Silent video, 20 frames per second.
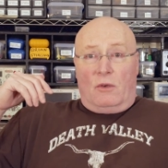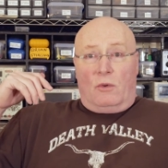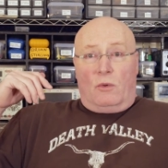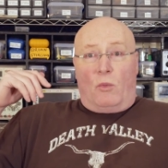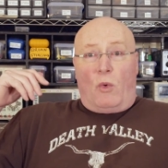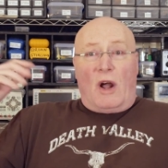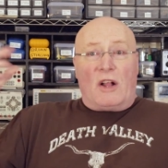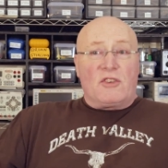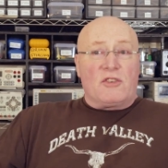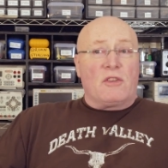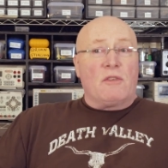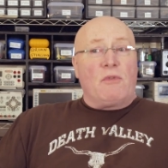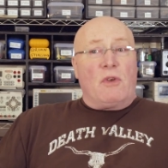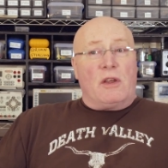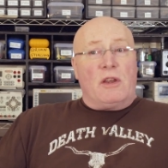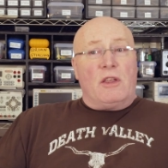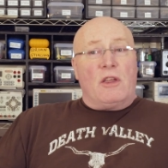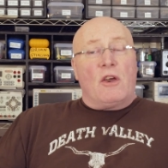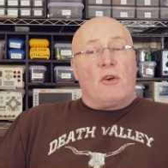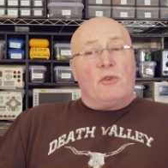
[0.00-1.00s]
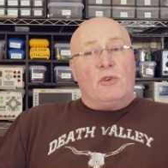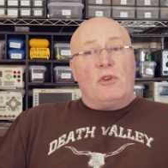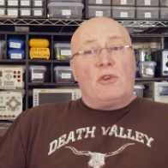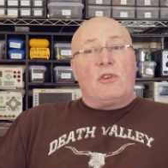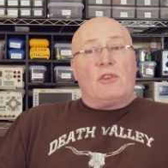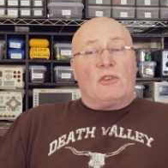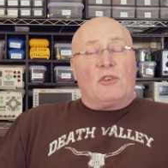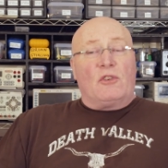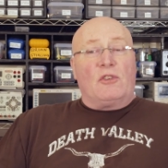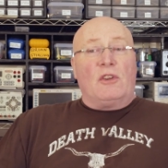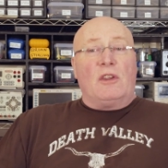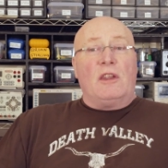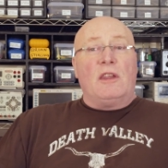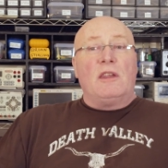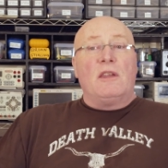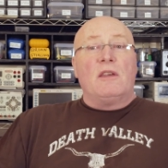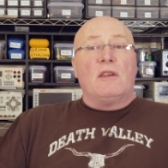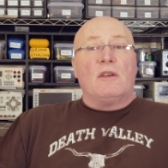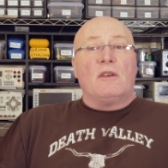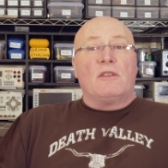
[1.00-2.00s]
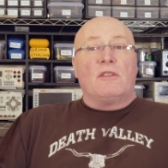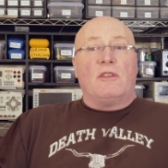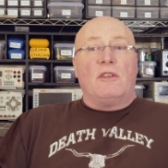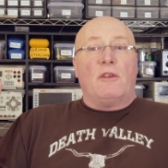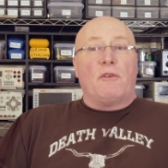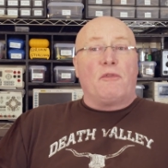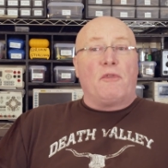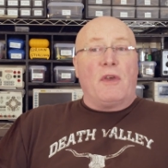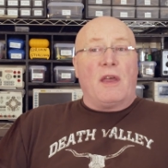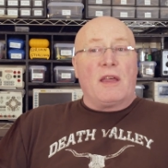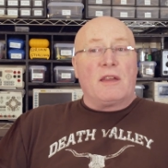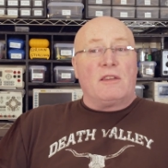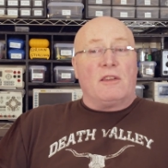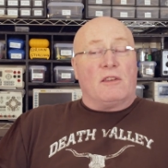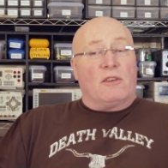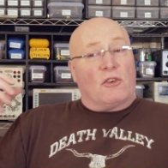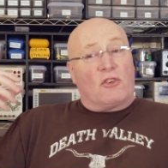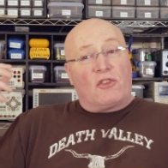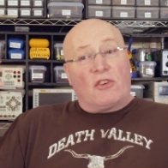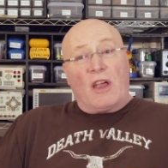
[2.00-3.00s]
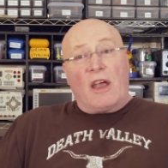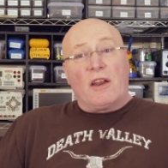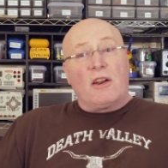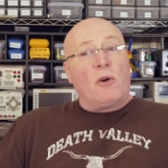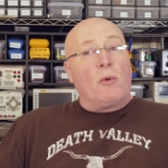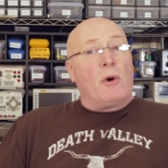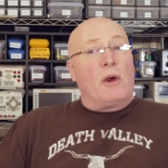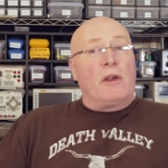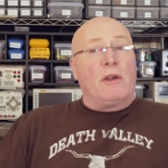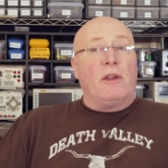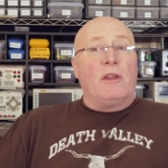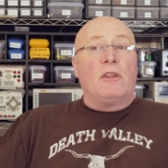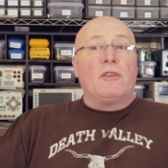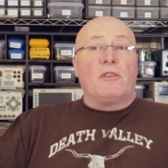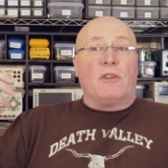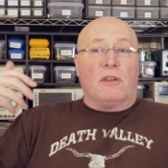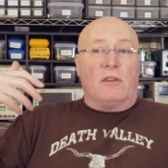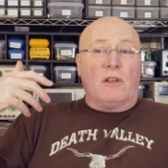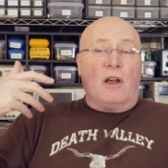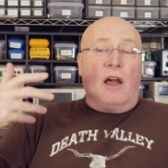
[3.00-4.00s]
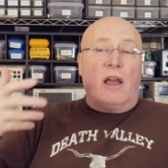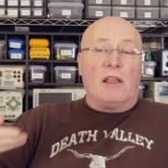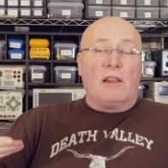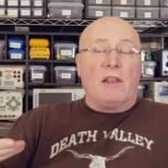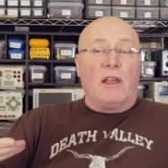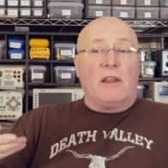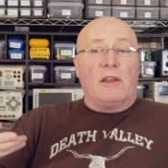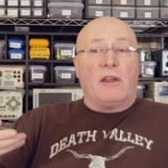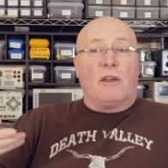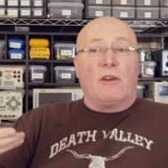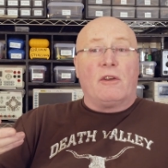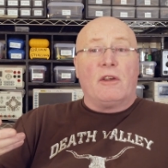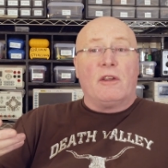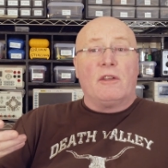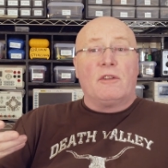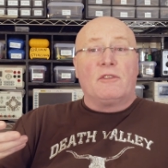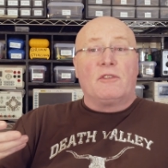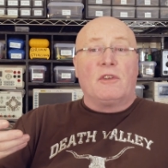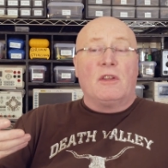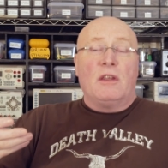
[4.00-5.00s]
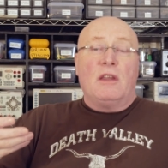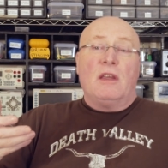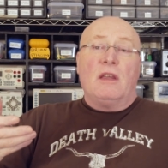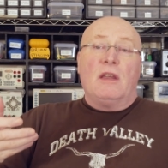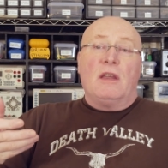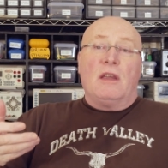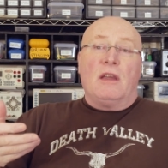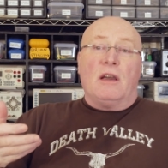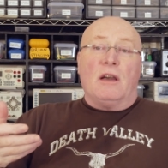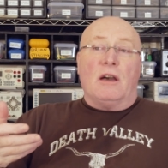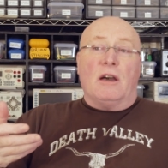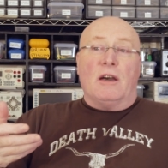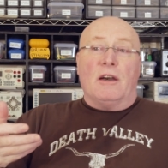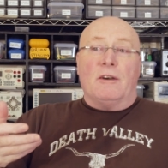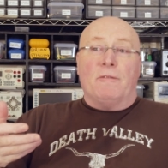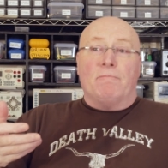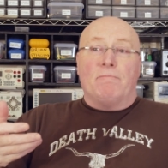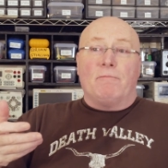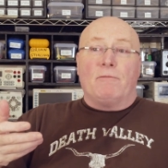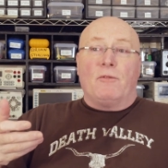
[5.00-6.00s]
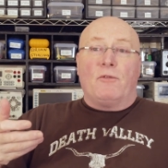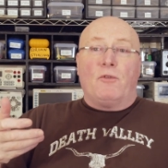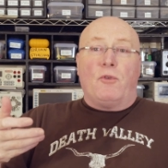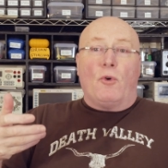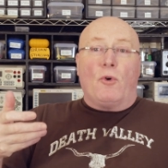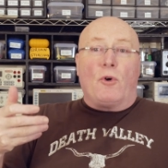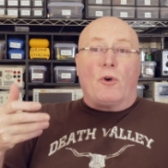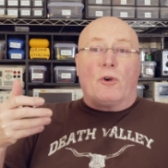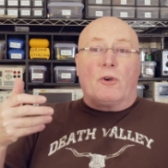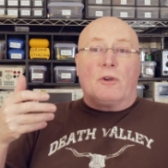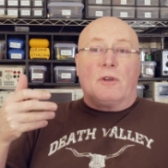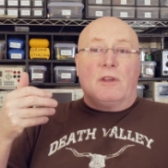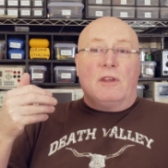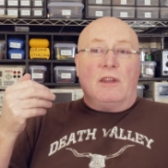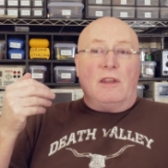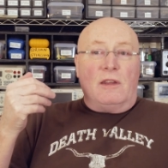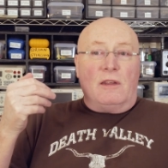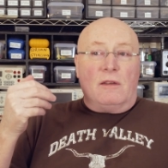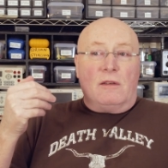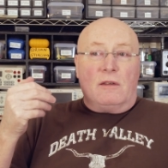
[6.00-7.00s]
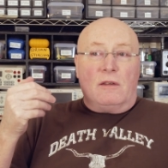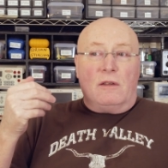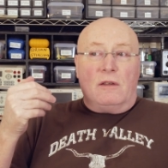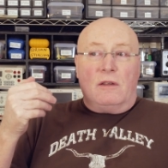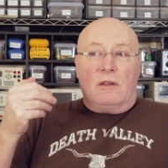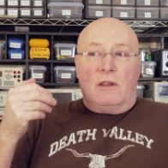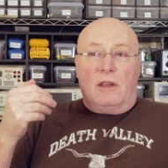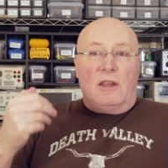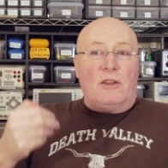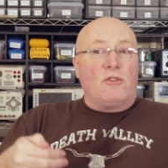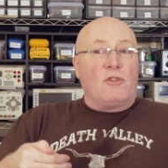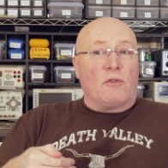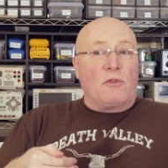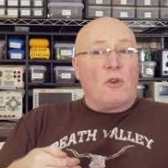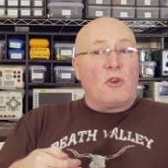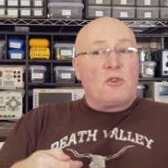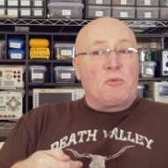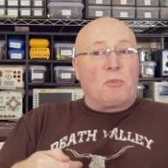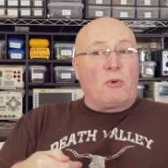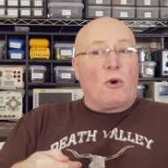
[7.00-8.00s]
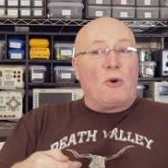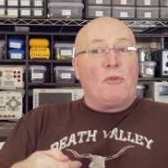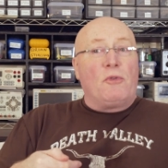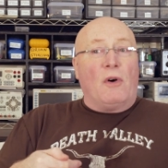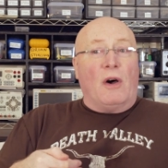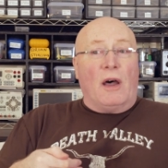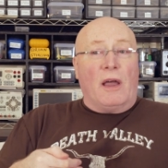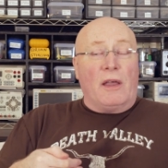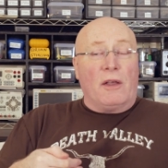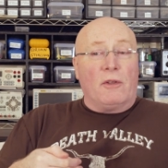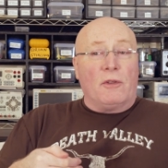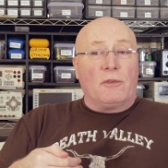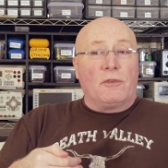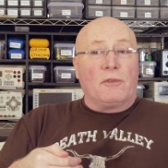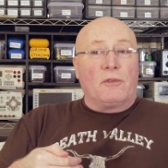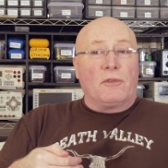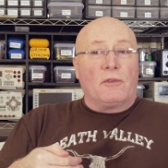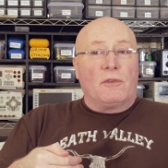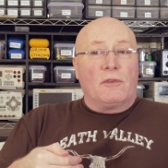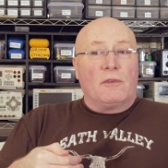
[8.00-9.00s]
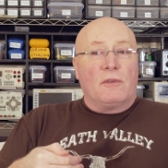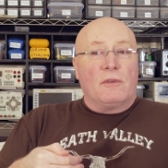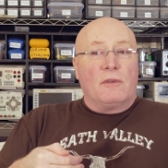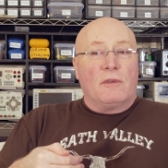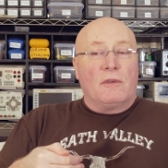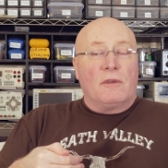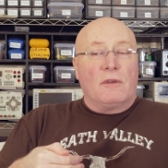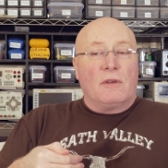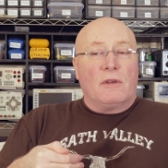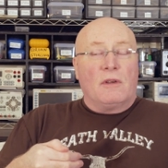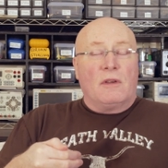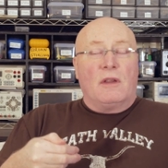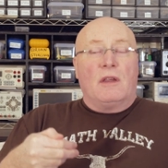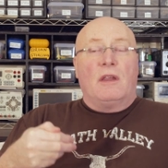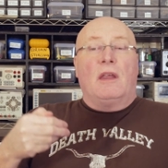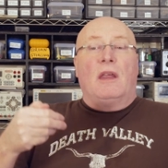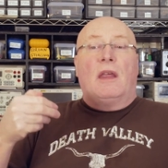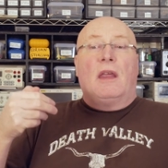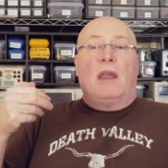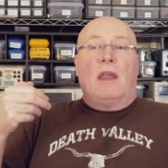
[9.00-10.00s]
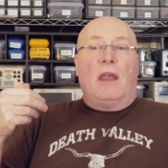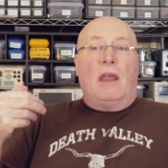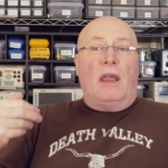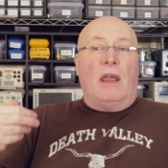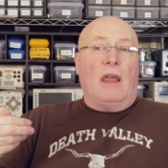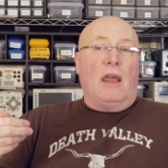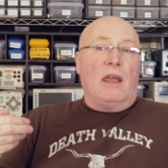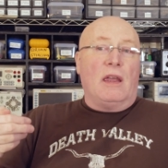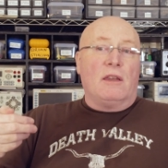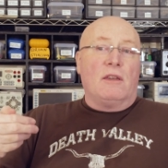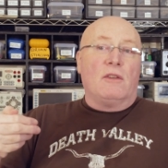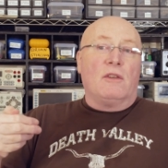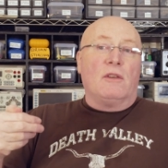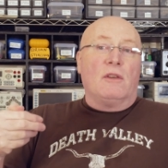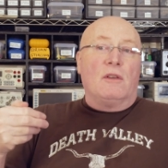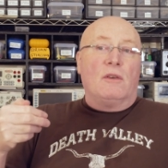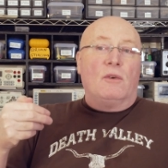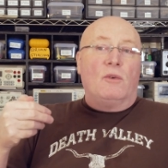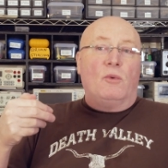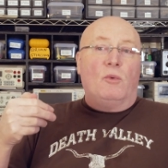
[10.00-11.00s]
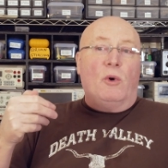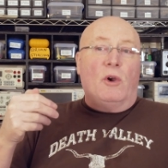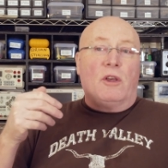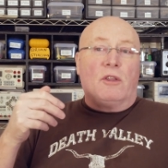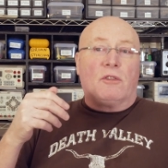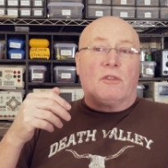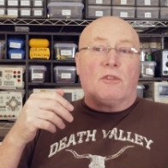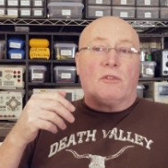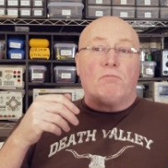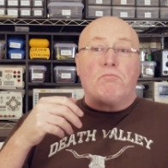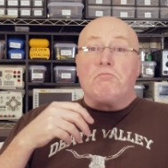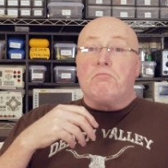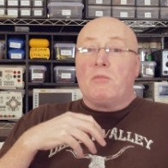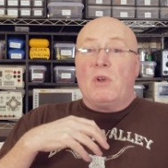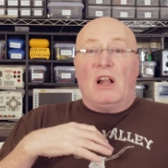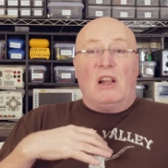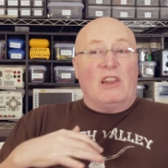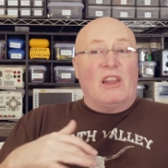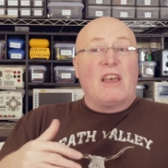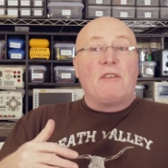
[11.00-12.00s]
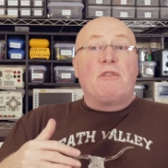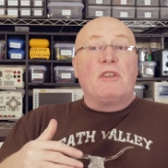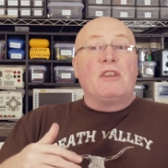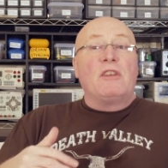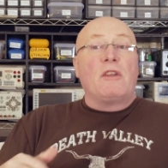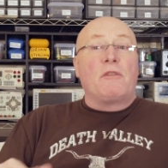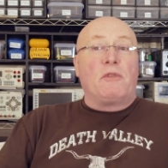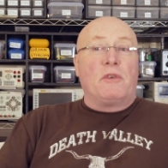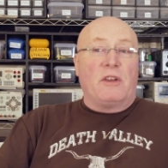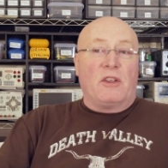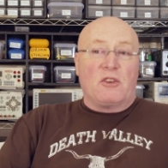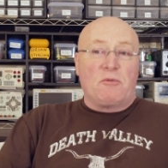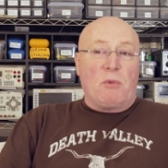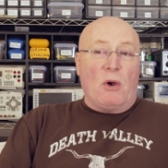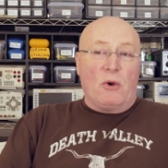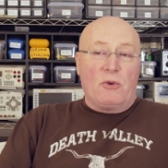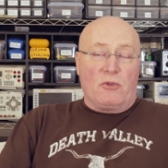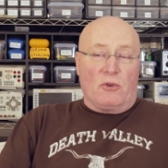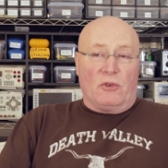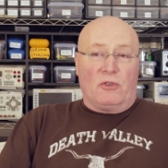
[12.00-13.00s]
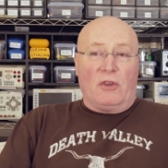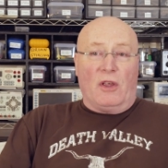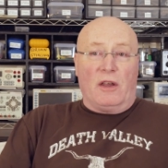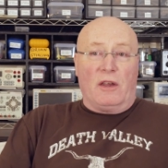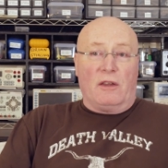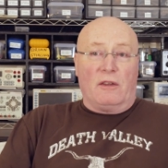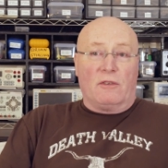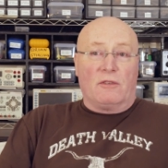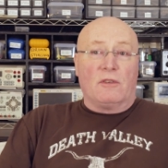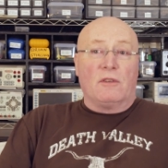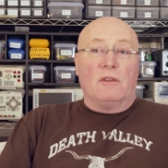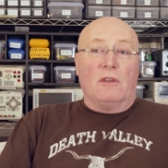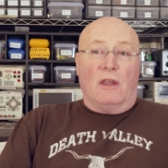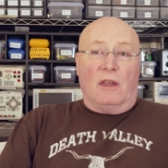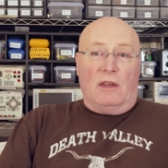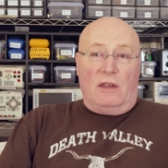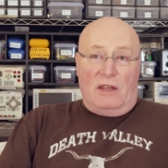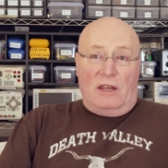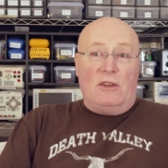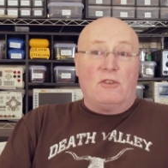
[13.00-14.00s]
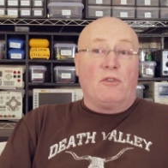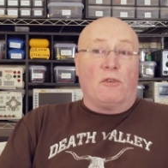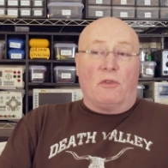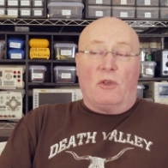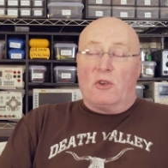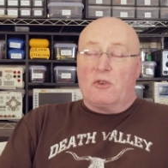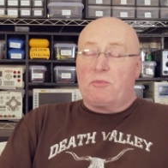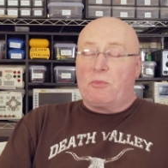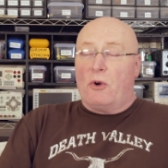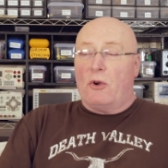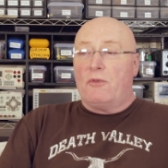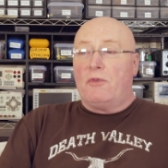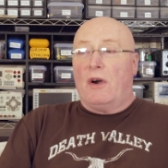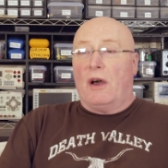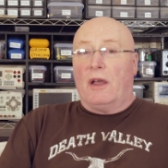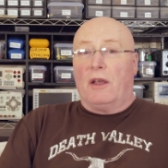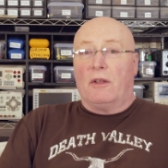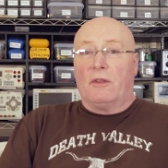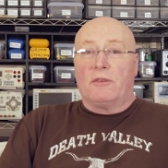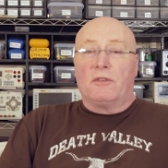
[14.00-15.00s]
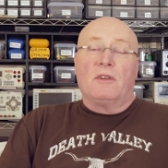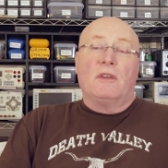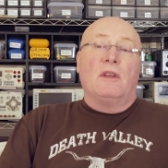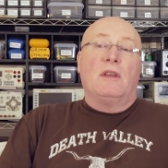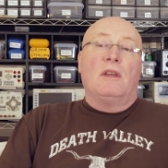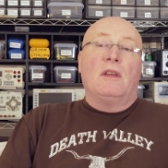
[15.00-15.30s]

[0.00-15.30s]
watch the video and you can see the effect in the shadow areas, in the highlight areas, for each of those profiles, and with 11 different exposure settings in each of those profiles.